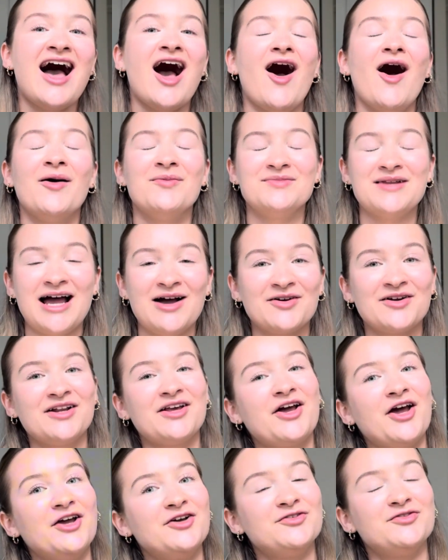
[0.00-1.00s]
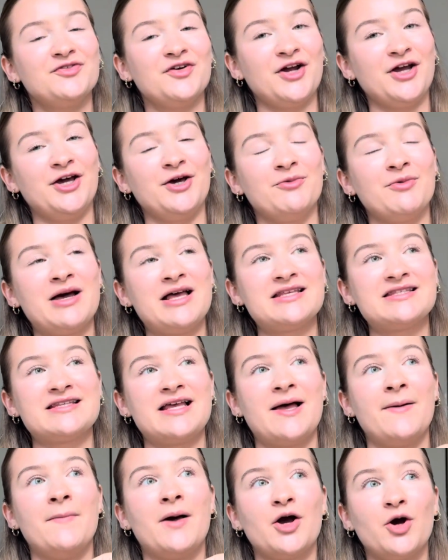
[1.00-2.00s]
I'm now going to go through
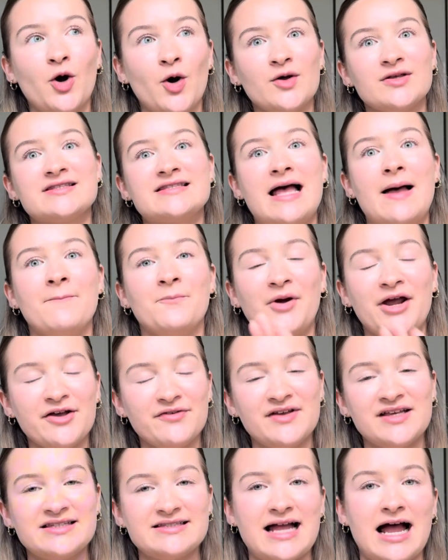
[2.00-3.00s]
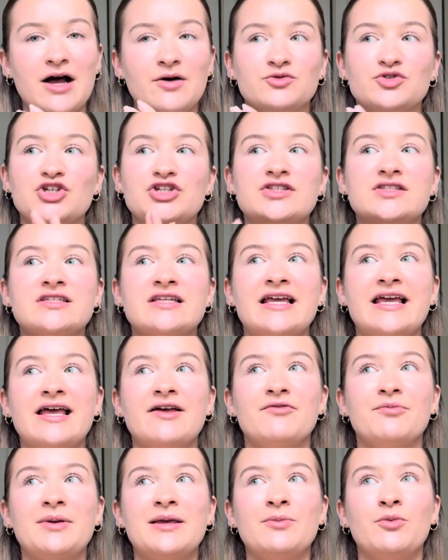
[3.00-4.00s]
some costs and break things down just to
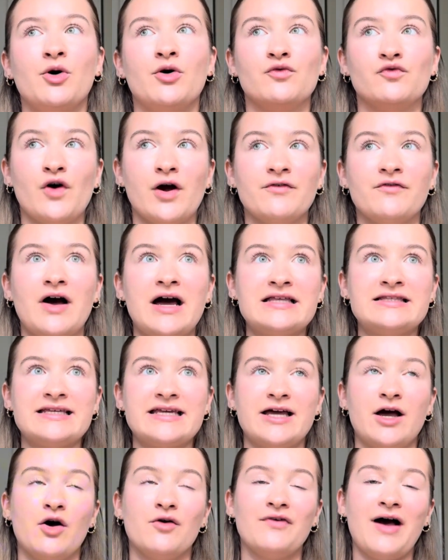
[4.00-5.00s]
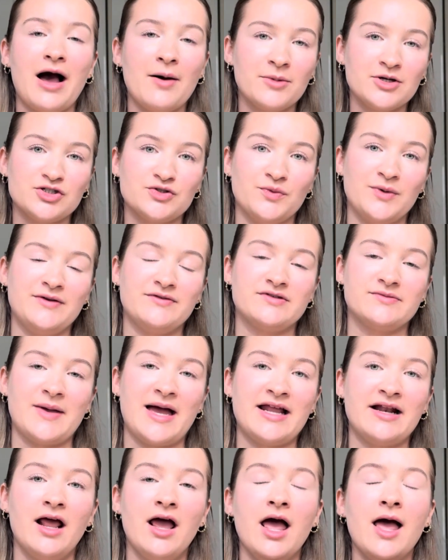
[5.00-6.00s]
give people a rough idea of how much we've
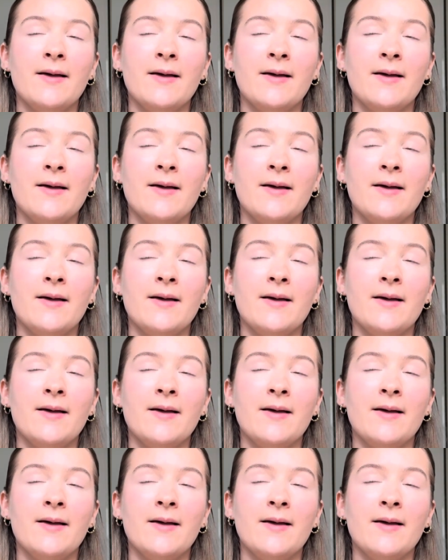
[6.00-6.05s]
spent,